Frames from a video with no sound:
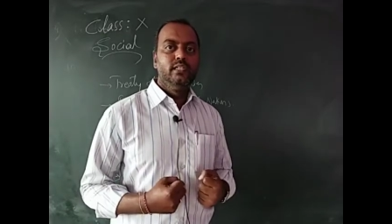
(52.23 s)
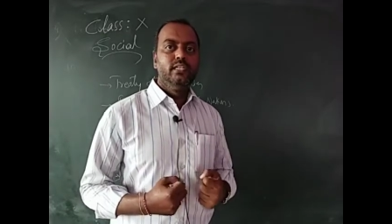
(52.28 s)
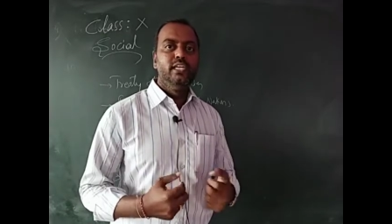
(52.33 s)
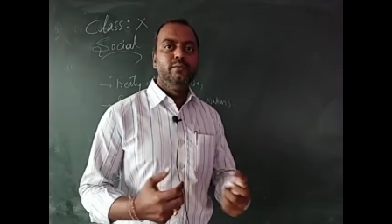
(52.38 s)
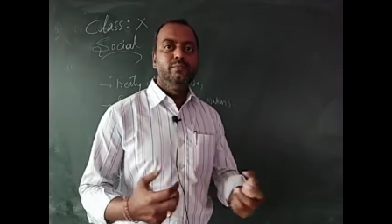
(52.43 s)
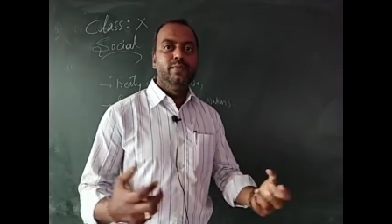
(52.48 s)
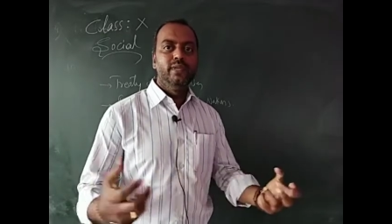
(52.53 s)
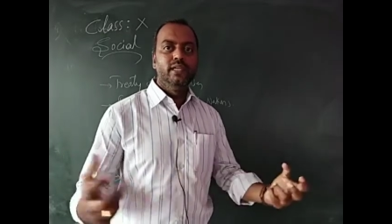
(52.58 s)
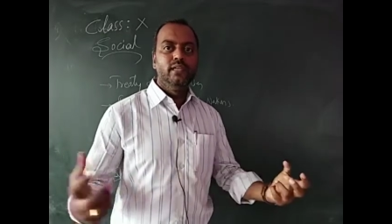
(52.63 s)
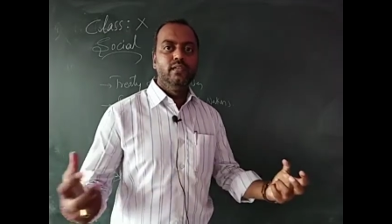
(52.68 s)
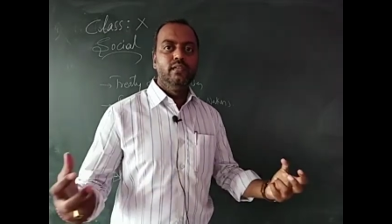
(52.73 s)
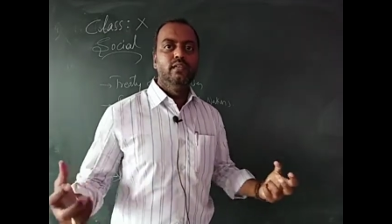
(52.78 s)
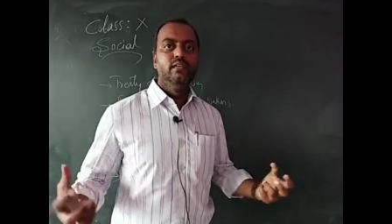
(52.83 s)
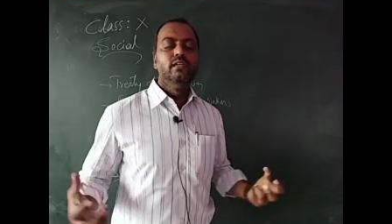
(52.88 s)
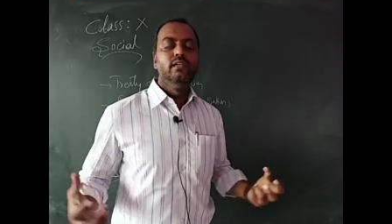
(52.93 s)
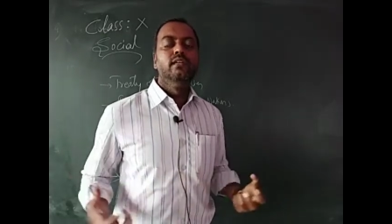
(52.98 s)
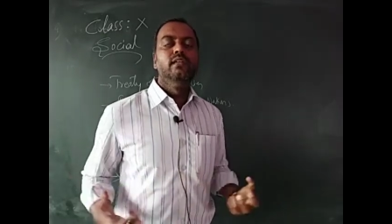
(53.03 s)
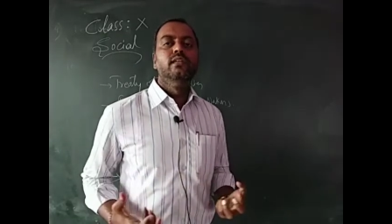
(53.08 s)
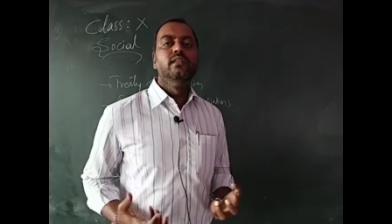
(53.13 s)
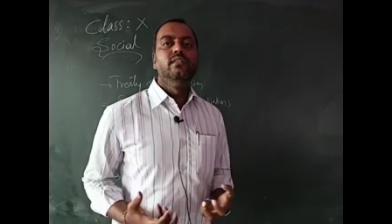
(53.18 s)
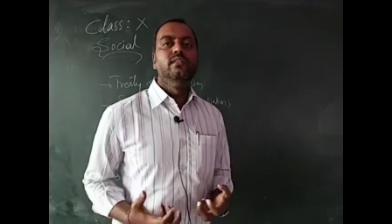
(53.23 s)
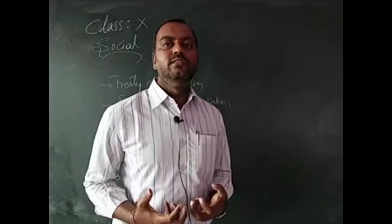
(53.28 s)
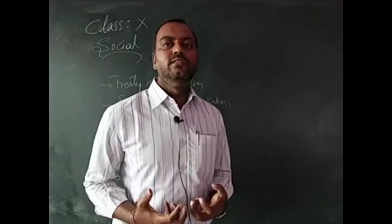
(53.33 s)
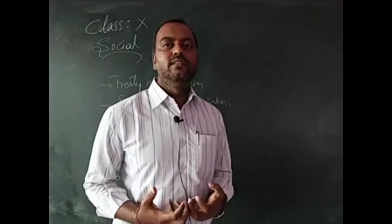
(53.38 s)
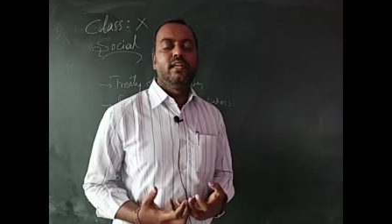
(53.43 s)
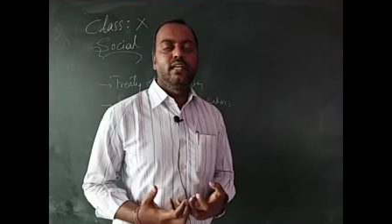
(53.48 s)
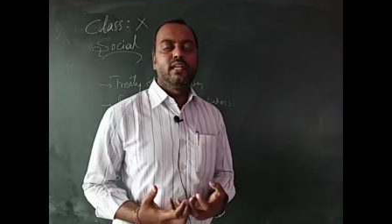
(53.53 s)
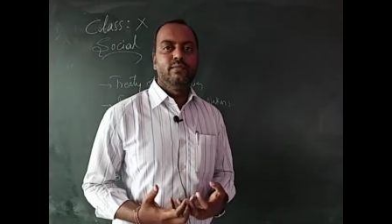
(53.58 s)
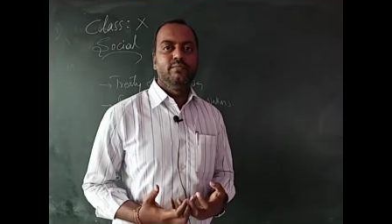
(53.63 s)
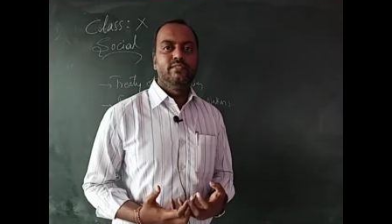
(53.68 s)
keeping the
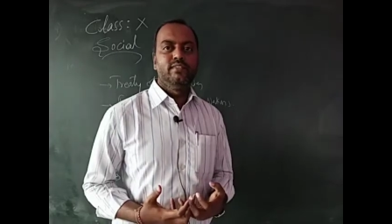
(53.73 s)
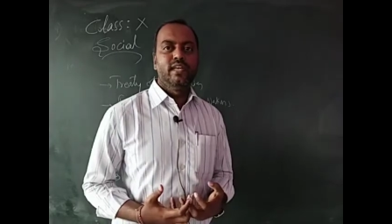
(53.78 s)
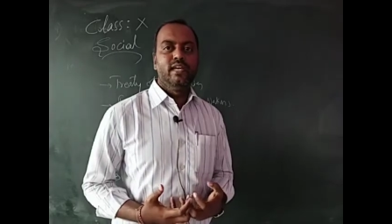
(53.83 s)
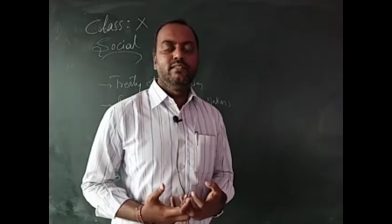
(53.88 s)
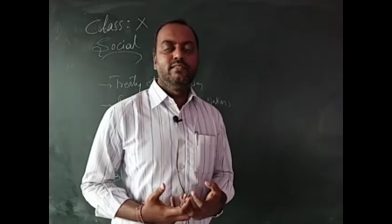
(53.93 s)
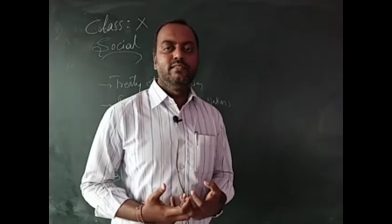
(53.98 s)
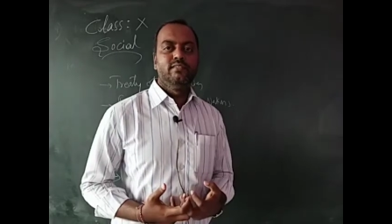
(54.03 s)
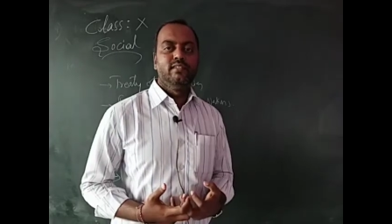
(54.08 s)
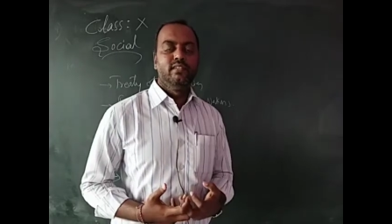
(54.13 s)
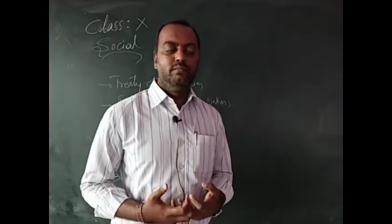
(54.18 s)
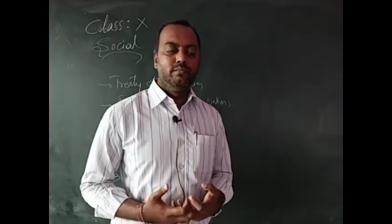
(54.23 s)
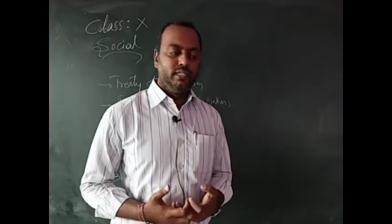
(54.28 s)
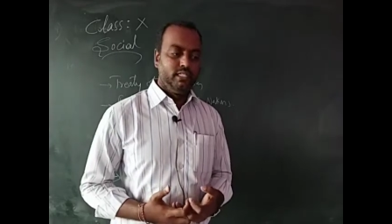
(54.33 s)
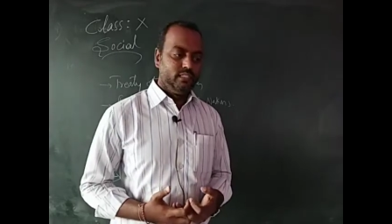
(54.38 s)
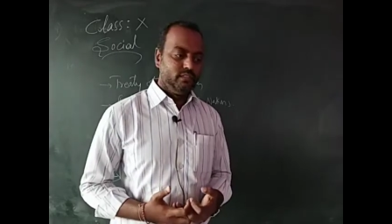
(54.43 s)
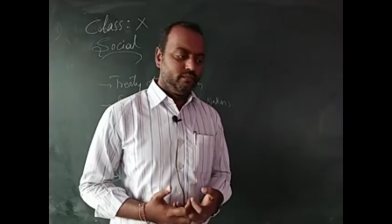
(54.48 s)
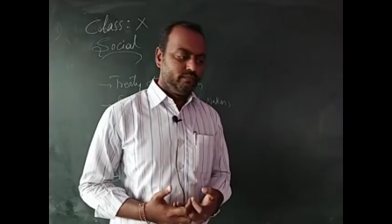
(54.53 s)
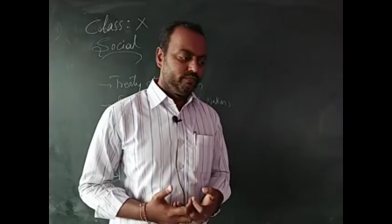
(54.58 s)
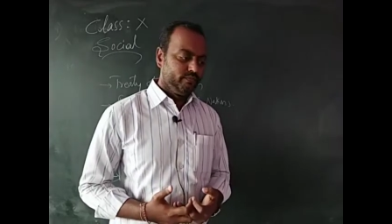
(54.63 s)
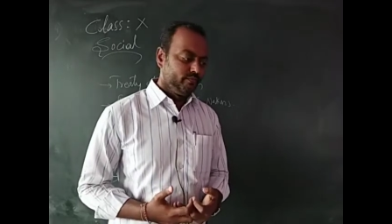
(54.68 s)
circumstances in mind.